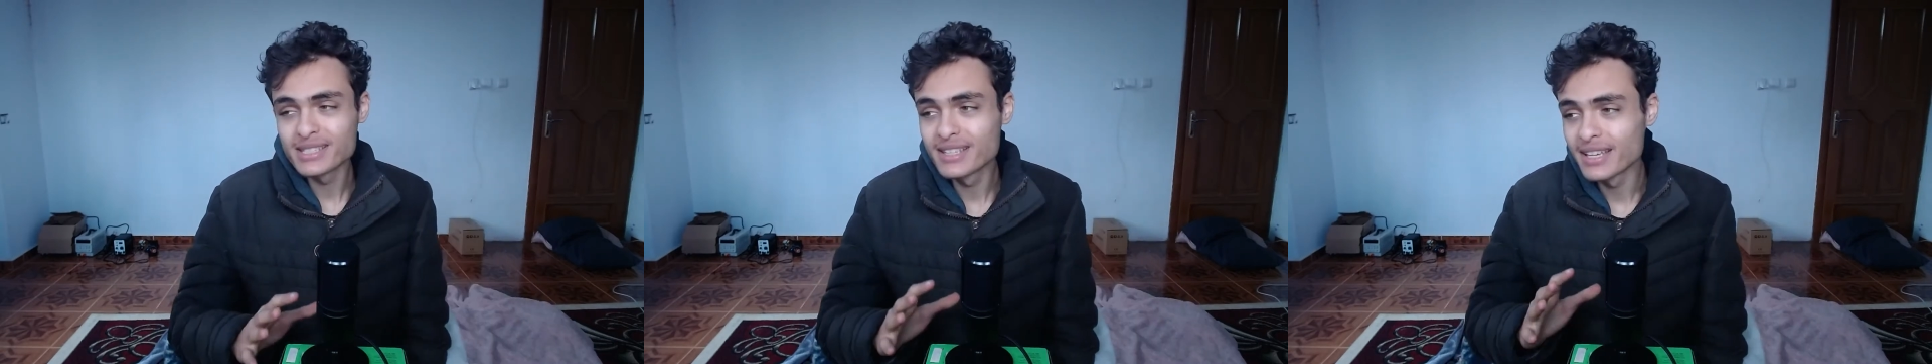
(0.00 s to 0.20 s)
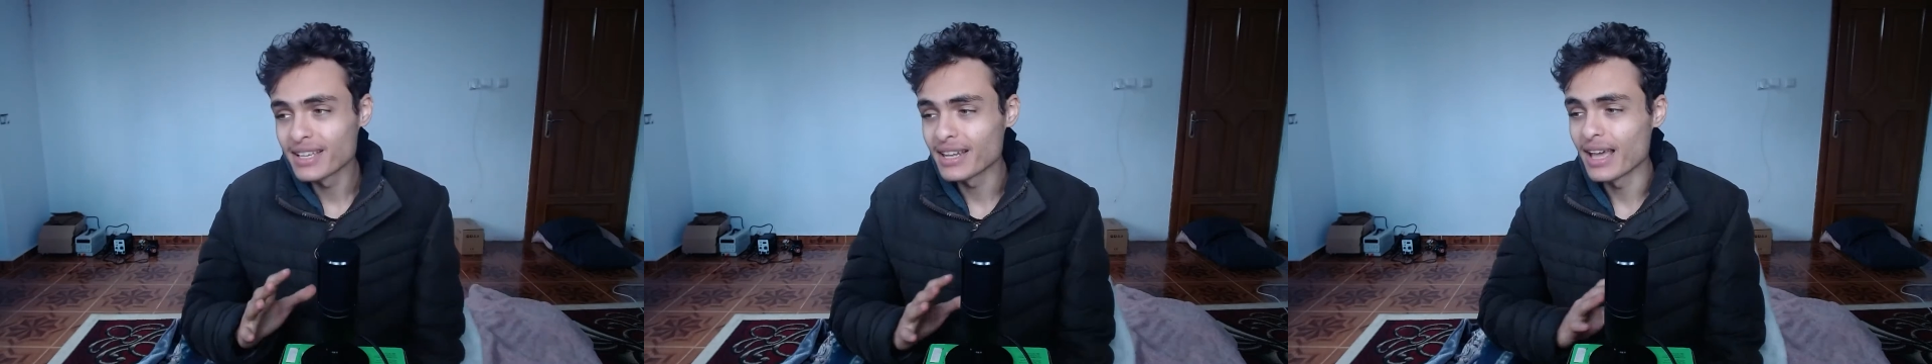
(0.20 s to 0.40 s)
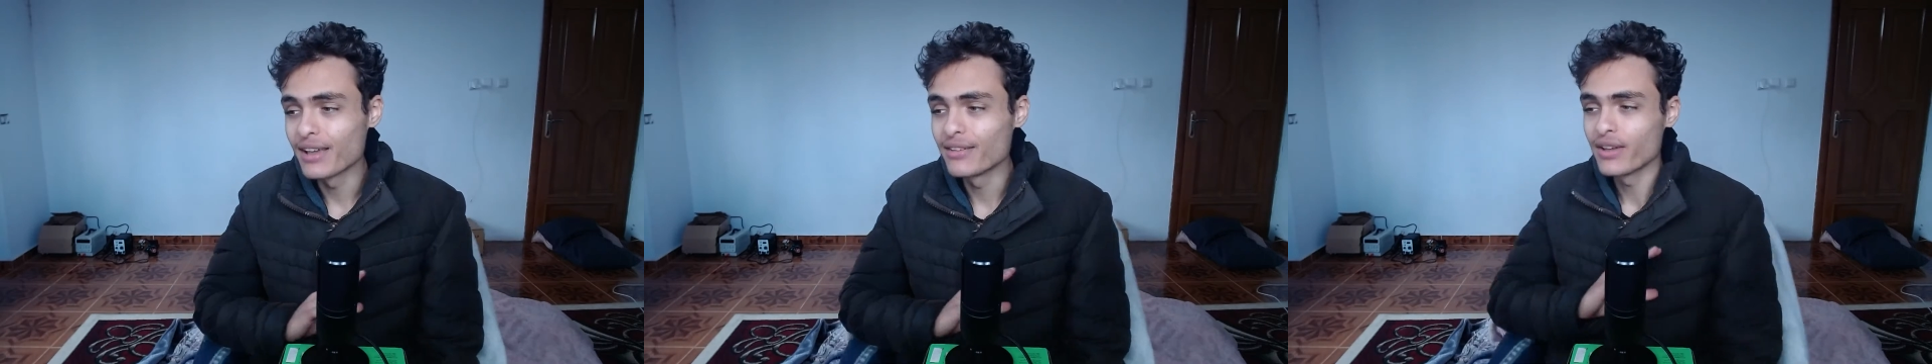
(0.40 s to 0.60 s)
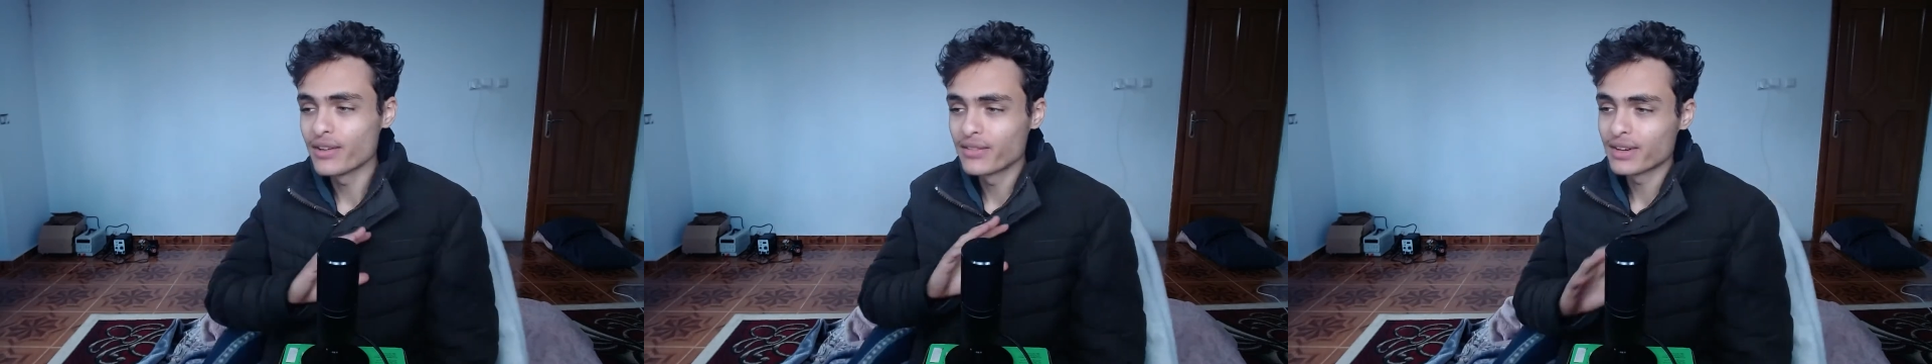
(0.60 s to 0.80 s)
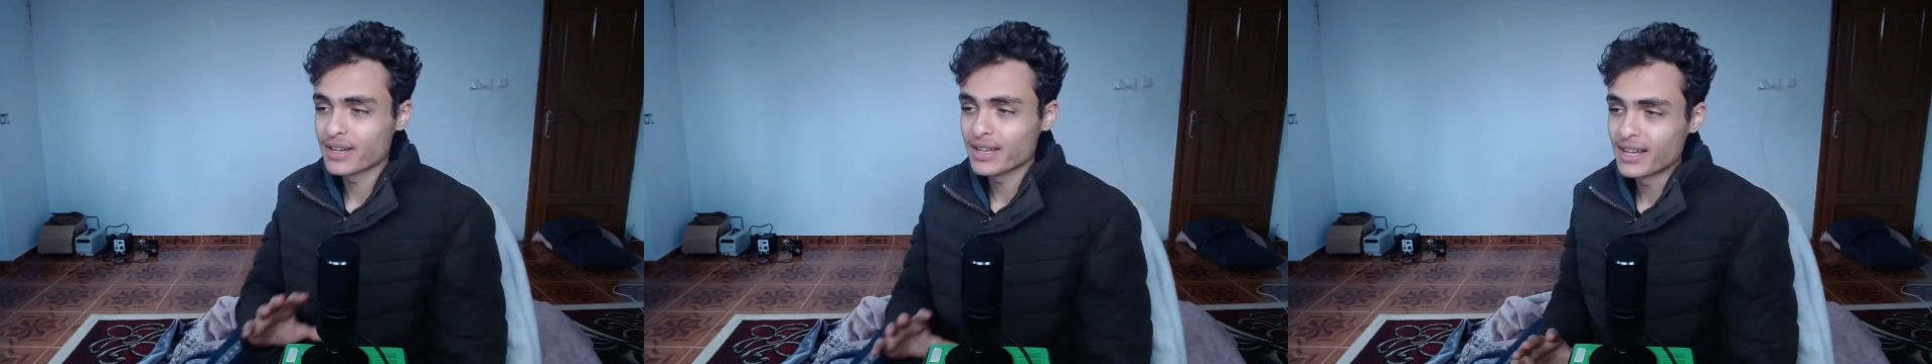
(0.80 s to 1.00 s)
deal I've
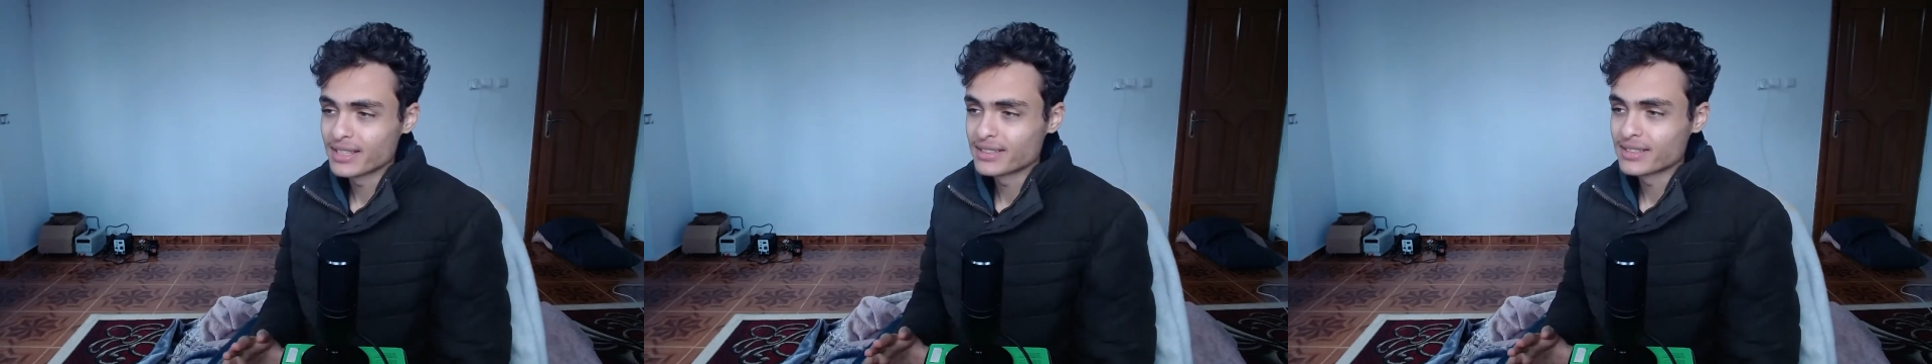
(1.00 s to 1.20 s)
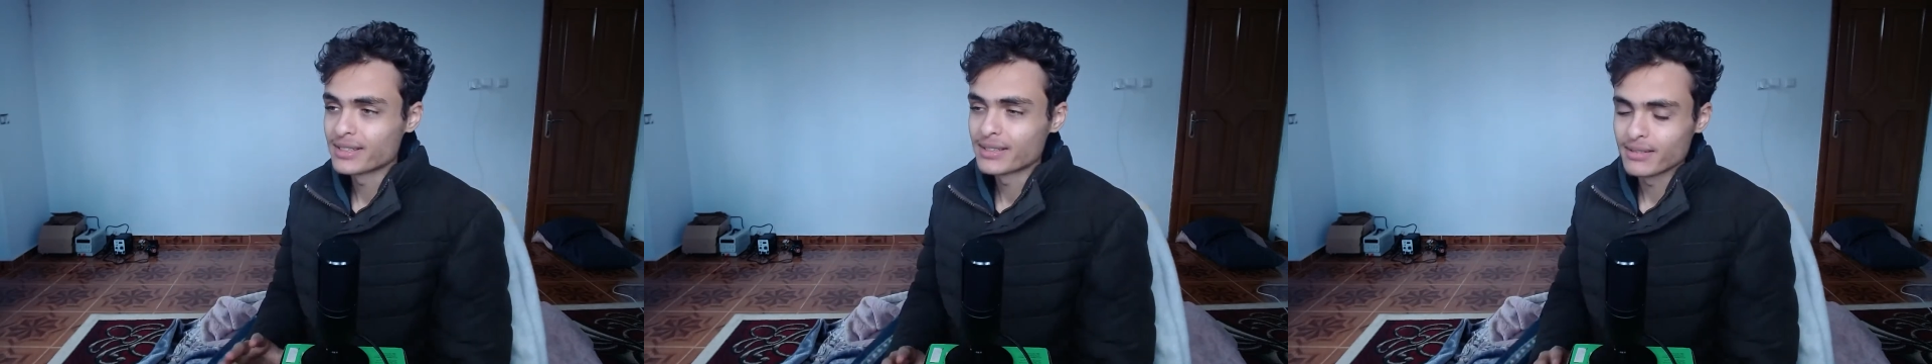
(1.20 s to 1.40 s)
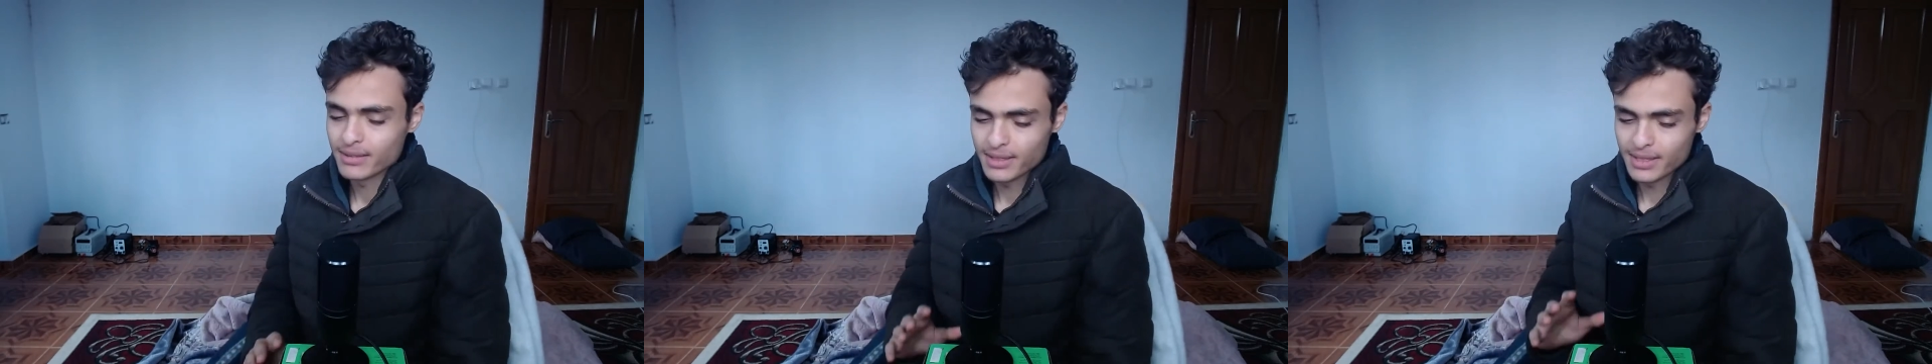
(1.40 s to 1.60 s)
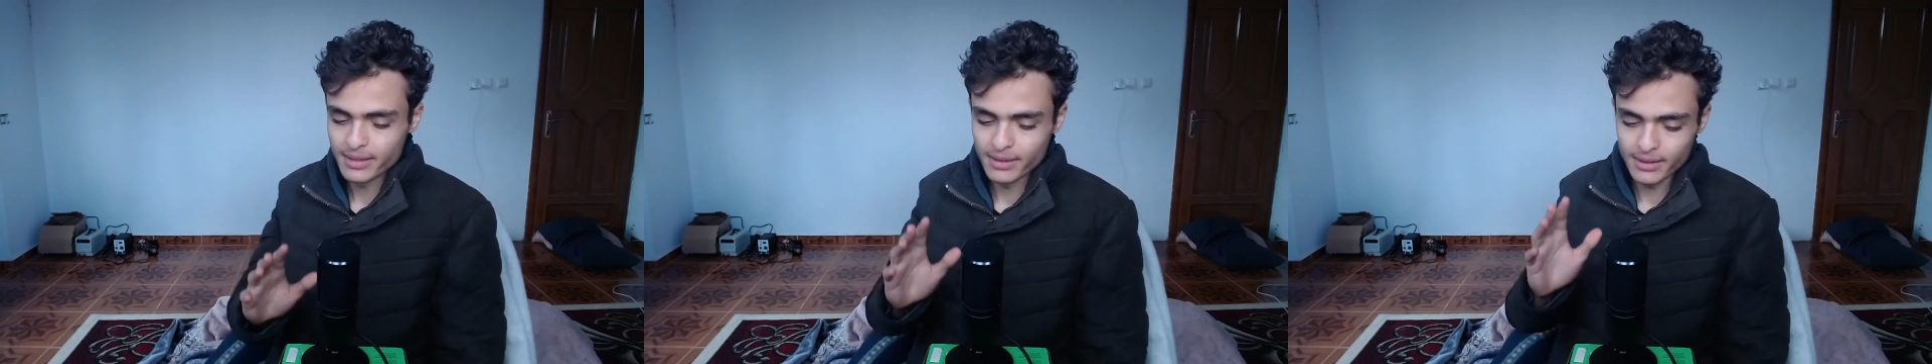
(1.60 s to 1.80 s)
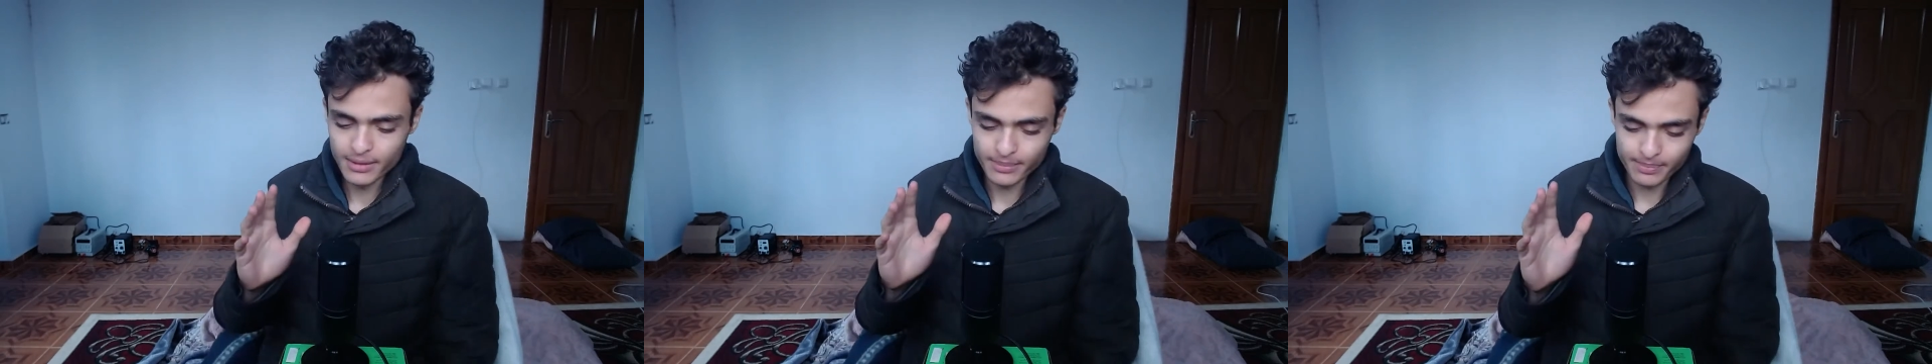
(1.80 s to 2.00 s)
ever got.
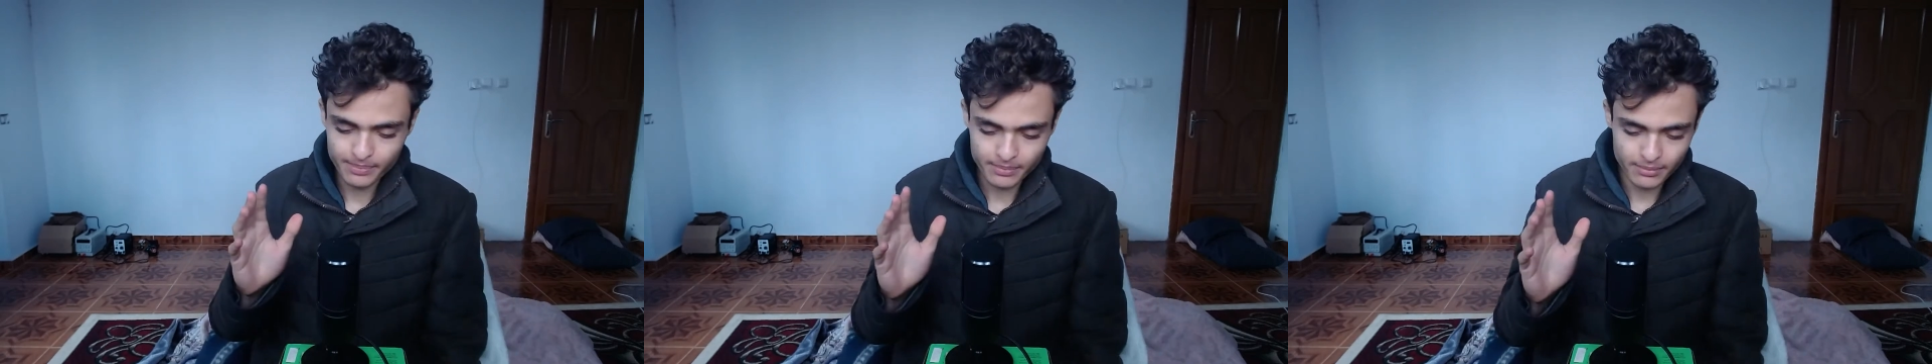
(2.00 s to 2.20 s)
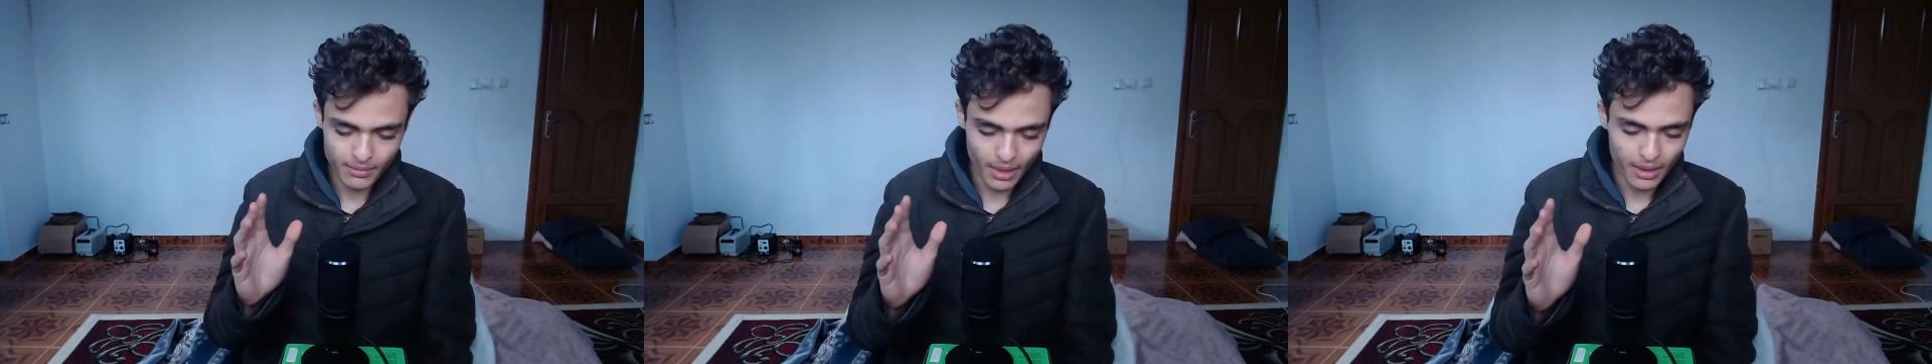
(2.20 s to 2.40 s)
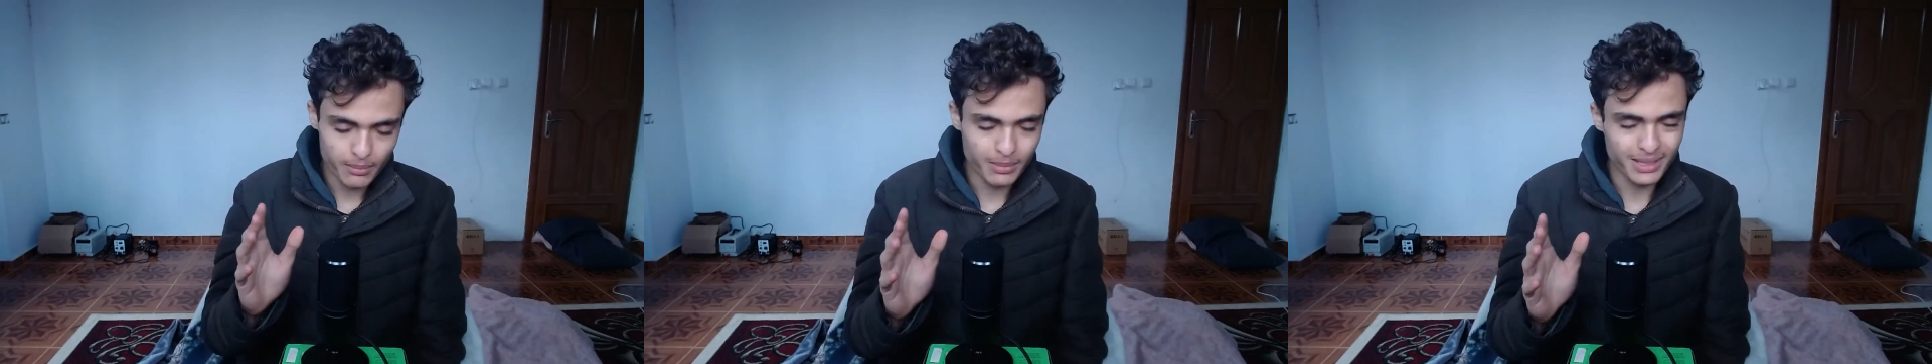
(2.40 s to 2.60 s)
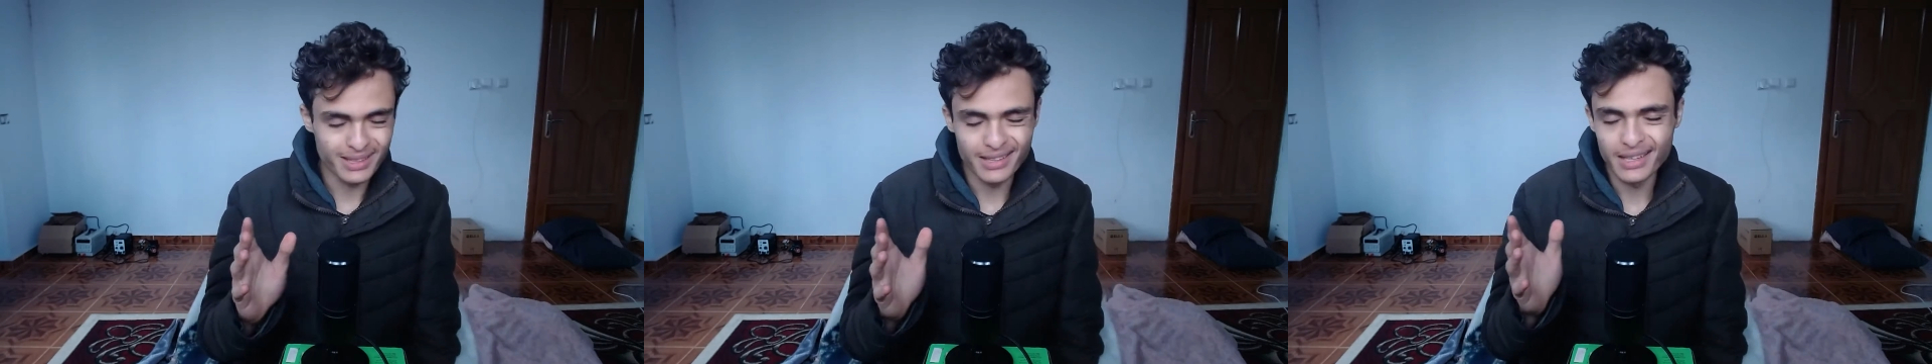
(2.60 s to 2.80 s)
But